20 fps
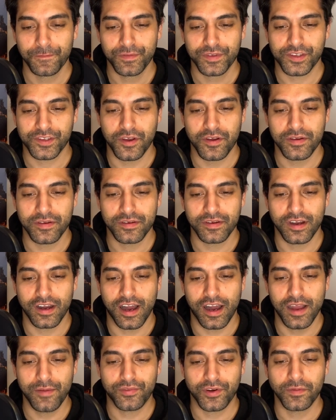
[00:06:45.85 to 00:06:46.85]
So
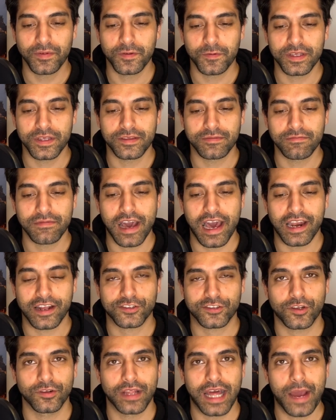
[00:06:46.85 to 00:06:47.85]
I'm probably with Alex
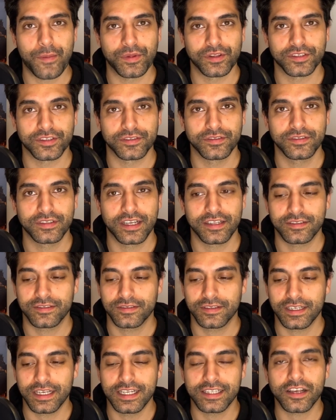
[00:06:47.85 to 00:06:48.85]
Cole-Hamilton
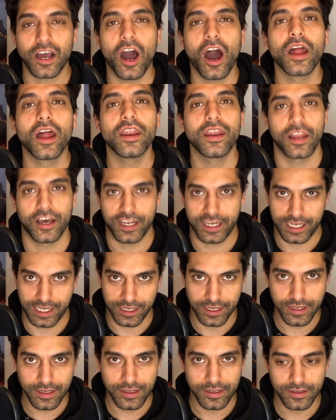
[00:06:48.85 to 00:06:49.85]
that it's
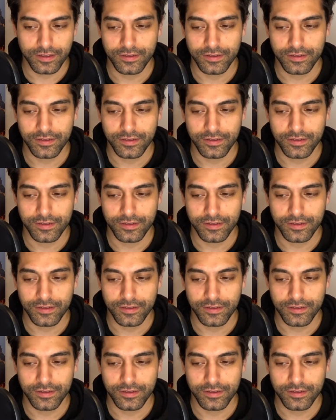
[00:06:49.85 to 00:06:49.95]
unlikely,